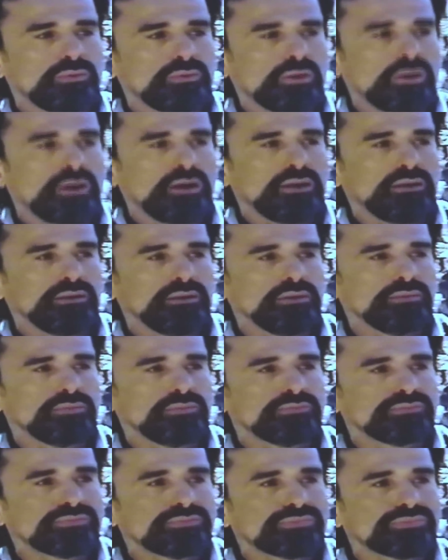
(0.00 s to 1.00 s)
uh,
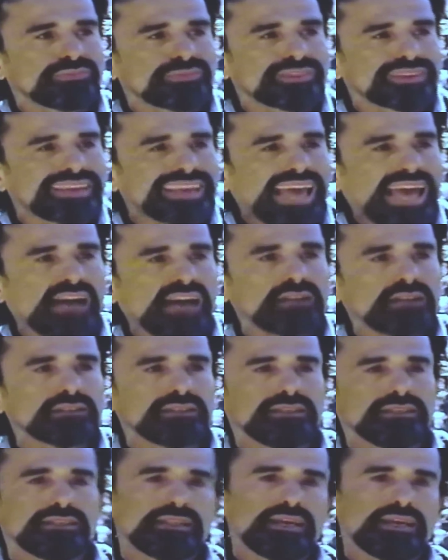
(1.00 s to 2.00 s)

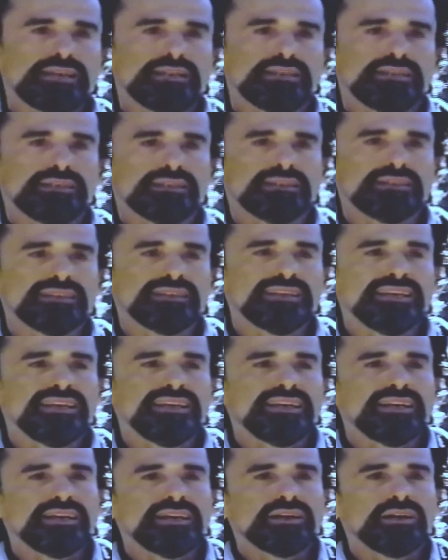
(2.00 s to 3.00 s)
calculating
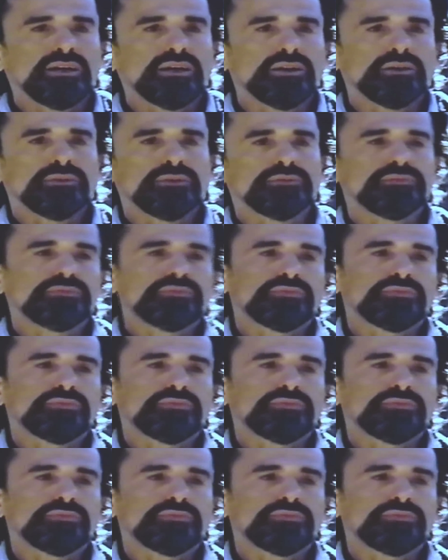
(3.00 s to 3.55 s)
uh,